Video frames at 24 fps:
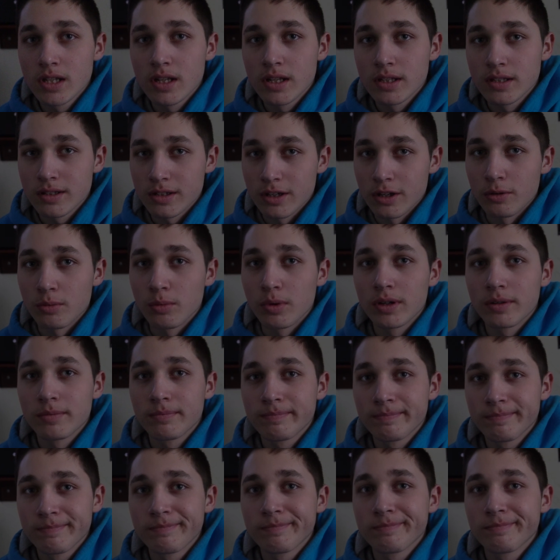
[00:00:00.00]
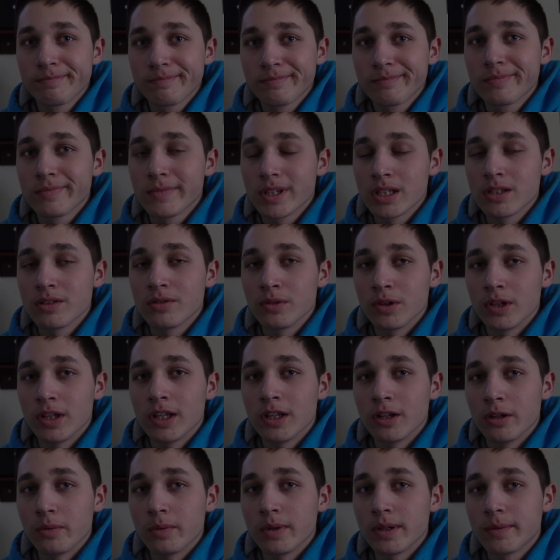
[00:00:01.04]
It's a good one. It's a really
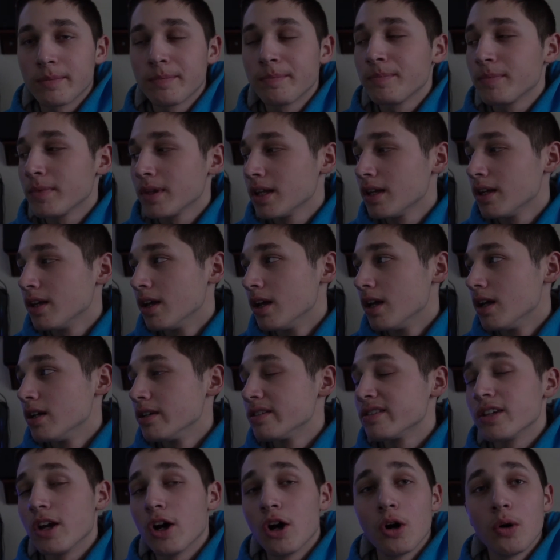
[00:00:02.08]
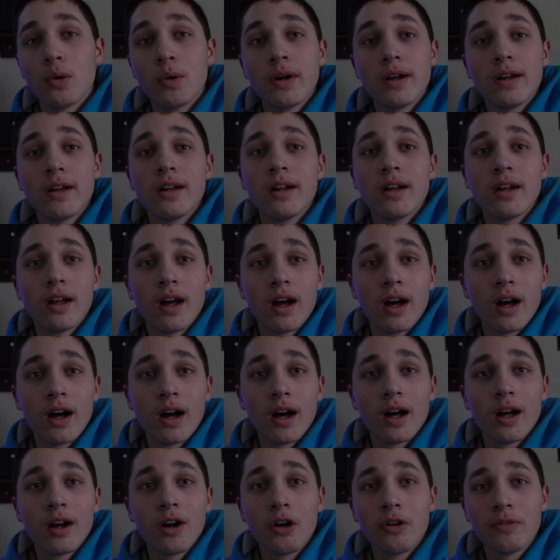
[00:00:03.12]
good one. So,
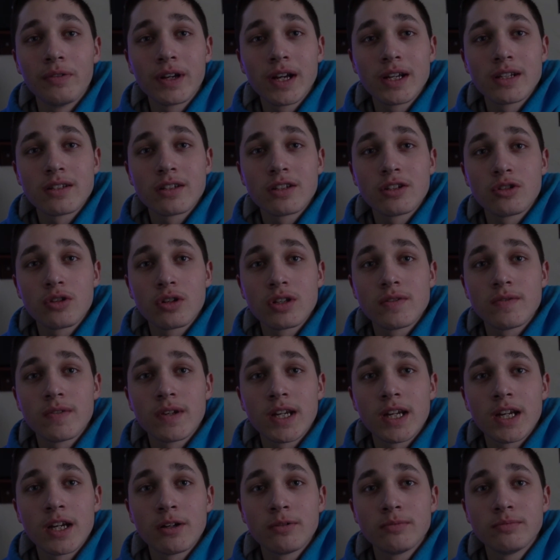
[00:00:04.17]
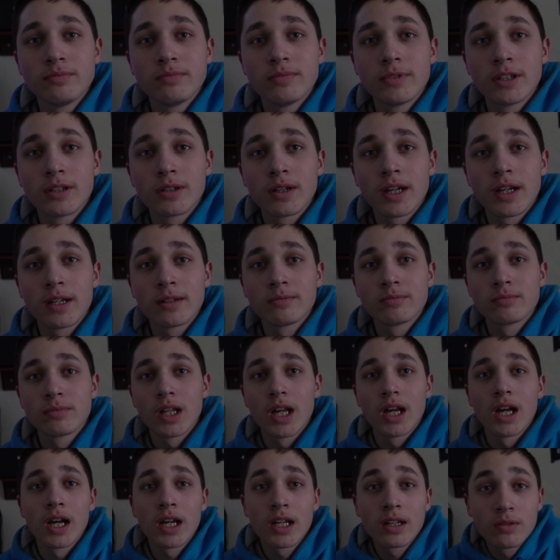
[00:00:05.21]
hopefully you guys enjoyed this video. Okay?
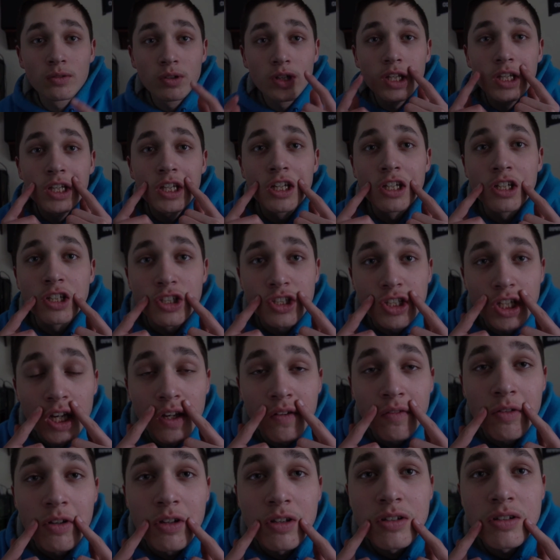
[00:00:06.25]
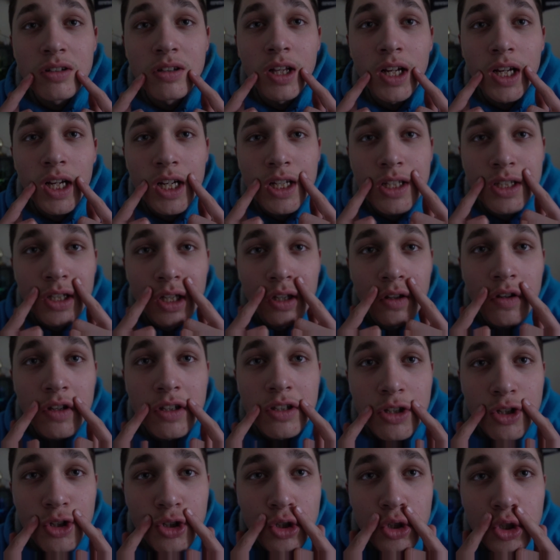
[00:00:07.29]
I really need to shave this. Like I said,
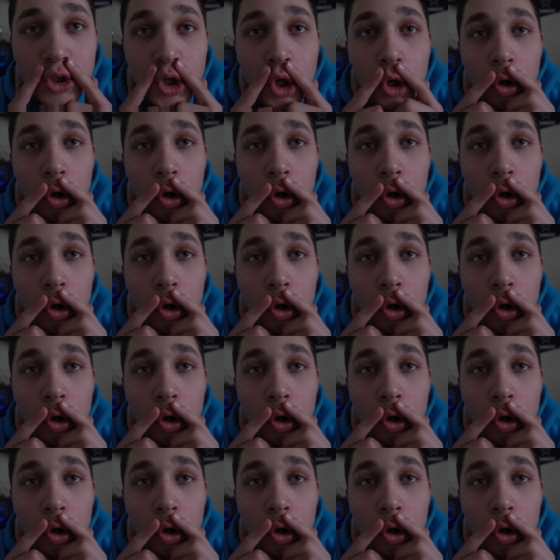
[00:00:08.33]
this is